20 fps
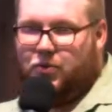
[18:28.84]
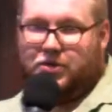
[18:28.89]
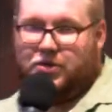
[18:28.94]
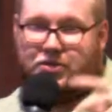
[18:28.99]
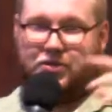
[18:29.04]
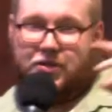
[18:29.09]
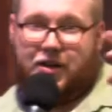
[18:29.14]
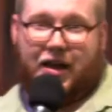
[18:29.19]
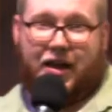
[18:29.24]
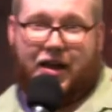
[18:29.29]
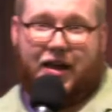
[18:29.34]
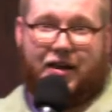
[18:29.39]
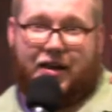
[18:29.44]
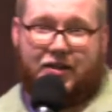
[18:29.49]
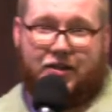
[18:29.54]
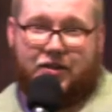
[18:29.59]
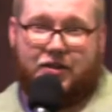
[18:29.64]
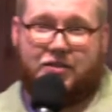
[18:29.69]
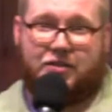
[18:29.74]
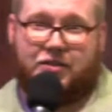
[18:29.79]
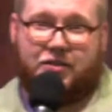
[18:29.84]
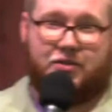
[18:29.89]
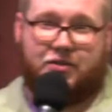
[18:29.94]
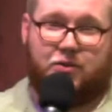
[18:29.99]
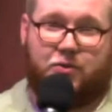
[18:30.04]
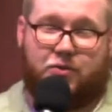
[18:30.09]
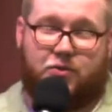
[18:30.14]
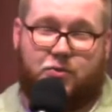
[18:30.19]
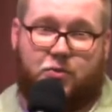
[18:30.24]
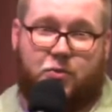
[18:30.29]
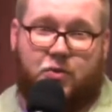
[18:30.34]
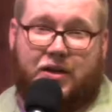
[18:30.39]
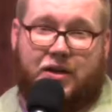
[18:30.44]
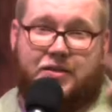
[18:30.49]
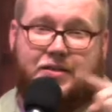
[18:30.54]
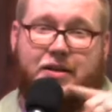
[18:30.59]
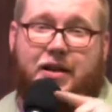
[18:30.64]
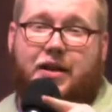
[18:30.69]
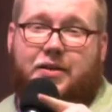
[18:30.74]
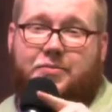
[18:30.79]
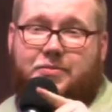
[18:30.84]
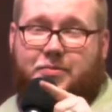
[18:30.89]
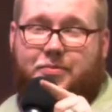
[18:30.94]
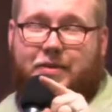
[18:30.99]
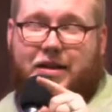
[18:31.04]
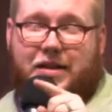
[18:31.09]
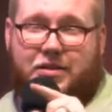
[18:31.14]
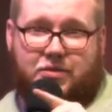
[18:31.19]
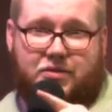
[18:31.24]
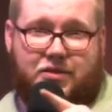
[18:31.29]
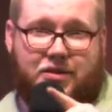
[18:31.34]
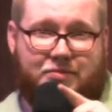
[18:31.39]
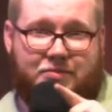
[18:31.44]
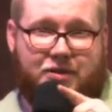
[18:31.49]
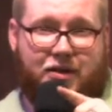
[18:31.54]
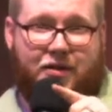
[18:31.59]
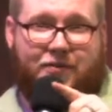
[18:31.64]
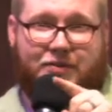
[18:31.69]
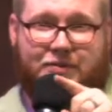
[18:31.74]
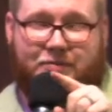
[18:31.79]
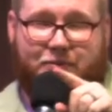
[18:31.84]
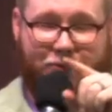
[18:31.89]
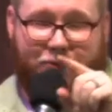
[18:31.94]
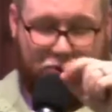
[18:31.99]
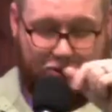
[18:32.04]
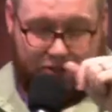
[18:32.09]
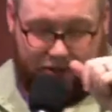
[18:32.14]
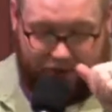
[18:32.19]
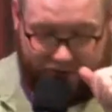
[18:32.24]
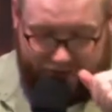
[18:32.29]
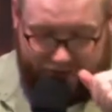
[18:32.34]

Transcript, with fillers: which I had to listen to 20 times in Pastor Tim's office before